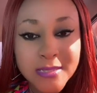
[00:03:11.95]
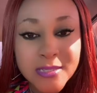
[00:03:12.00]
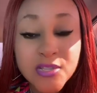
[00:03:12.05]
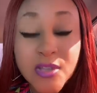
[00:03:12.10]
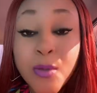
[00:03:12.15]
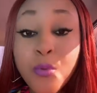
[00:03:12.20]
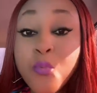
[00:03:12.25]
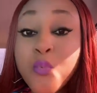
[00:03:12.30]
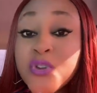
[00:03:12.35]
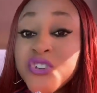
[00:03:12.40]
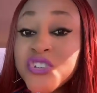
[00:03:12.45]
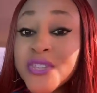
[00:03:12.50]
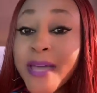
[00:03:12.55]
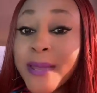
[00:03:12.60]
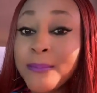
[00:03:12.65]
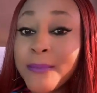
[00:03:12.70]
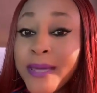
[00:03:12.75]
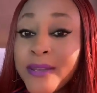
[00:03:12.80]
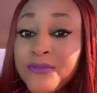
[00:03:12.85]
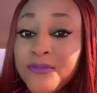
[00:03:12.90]
So I wish
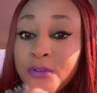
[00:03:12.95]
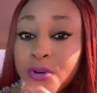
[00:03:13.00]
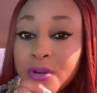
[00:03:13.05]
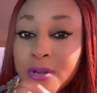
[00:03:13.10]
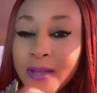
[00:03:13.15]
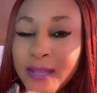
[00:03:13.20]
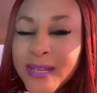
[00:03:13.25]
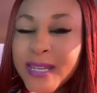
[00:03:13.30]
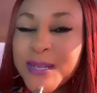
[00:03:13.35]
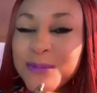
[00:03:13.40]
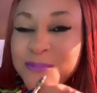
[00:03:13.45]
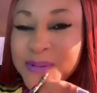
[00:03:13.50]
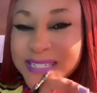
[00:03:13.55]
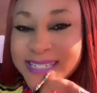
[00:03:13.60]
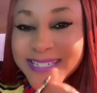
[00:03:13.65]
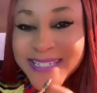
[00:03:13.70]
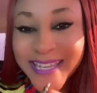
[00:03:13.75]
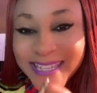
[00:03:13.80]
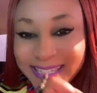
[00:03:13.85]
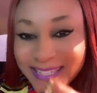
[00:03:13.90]
that man Vernon in
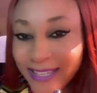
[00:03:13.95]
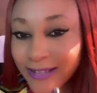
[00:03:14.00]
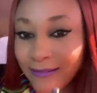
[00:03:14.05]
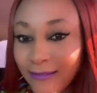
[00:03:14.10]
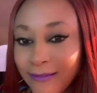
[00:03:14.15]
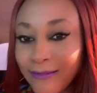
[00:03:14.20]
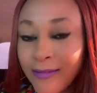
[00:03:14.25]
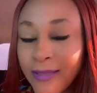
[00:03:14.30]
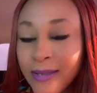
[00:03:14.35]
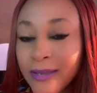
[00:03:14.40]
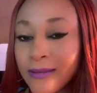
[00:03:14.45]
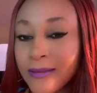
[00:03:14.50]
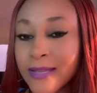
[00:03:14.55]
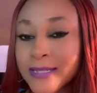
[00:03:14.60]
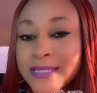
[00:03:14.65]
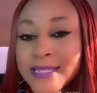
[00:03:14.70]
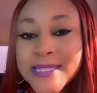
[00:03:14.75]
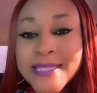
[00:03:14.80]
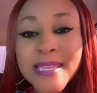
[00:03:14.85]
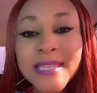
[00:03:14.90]
particular,
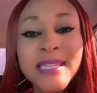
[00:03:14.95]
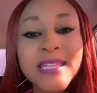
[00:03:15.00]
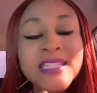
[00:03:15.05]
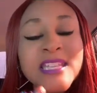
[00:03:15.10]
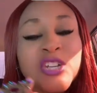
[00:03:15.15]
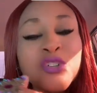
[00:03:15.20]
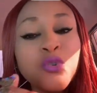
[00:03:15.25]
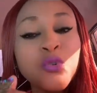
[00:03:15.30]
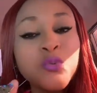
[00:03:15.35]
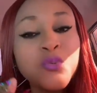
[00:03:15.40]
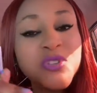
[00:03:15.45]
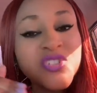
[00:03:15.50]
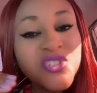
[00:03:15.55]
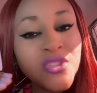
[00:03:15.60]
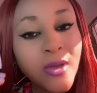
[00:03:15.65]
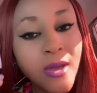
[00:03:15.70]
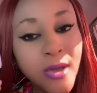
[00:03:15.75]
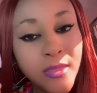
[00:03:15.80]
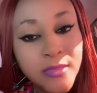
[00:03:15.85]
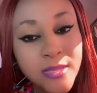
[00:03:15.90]
not to say that I don't wish
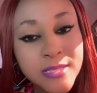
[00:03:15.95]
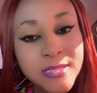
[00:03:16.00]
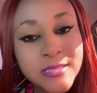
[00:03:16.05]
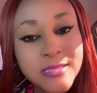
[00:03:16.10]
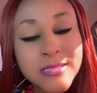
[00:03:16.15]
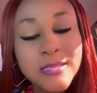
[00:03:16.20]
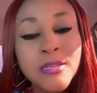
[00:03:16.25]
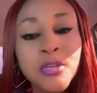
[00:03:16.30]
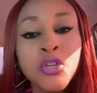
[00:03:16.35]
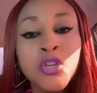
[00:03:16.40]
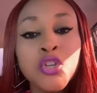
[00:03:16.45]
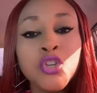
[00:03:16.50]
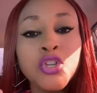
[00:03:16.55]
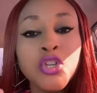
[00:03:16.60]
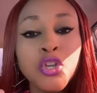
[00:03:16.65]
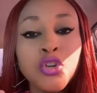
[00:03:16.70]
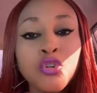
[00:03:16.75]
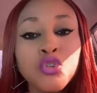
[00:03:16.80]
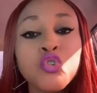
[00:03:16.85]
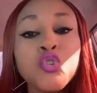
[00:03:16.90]
the others,
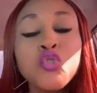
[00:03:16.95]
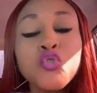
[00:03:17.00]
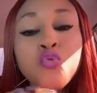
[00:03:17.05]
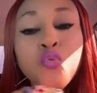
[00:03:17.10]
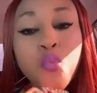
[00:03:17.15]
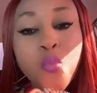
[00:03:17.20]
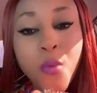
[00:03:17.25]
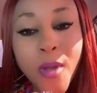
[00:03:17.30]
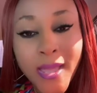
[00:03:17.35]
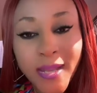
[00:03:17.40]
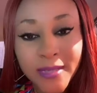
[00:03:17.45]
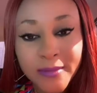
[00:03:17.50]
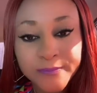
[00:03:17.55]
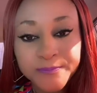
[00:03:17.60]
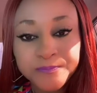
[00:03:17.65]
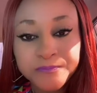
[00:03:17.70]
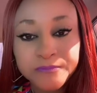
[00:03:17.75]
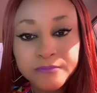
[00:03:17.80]
you know, to do well.